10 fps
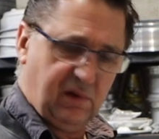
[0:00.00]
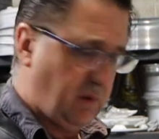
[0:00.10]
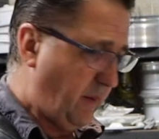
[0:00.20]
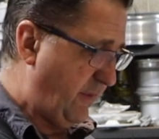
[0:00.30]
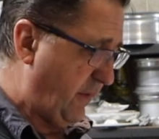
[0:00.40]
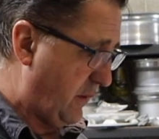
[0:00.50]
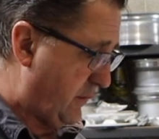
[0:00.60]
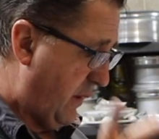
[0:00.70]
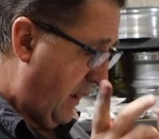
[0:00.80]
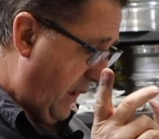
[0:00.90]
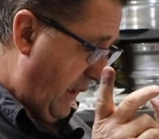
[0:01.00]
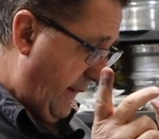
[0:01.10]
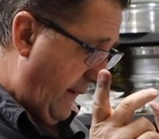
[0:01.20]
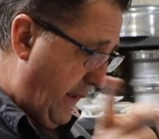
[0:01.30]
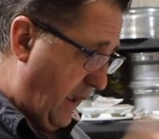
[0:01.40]
Grab your fingers.
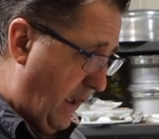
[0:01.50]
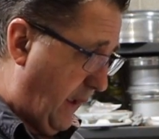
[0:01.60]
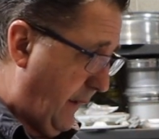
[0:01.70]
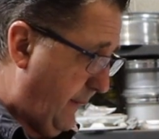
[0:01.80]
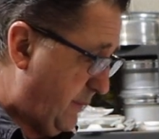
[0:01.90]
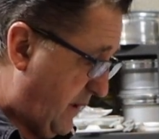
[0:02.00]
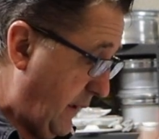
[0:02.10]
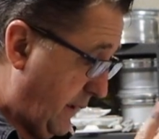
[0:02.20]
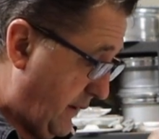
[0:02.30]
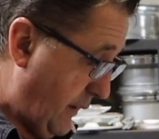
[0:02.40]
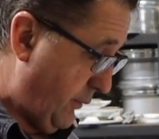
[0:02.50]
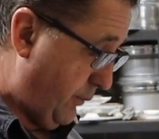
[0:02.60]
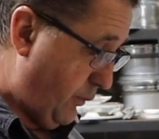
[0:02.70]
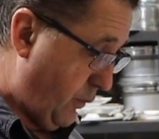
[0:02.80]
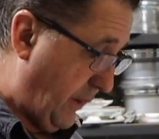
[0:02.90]
So
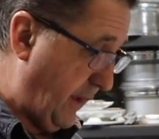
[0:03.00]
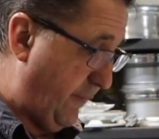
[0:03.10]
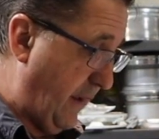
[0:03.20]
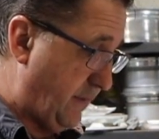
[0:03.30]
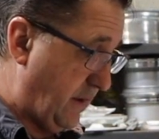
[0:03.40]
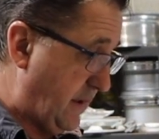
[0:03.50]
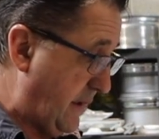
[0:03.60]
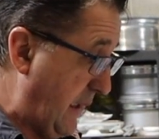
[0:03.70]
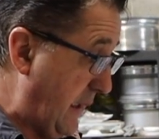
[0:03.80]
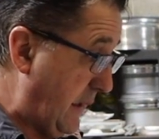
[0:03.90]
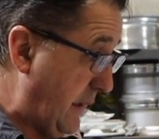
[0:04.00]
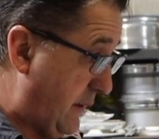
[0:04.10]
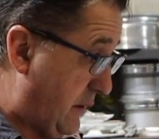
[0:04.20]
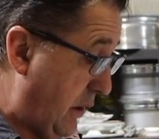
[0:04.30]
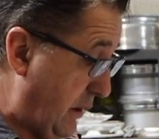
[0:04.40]
we'll get the valves in today and get
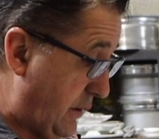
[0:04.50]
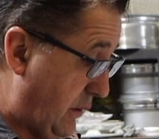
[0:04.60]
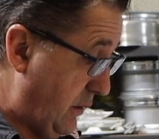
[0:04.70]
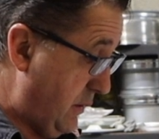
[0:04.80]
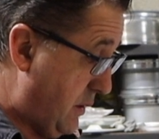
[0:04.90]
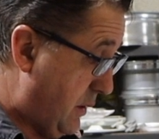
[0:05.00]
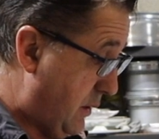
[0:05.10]
the tyres on.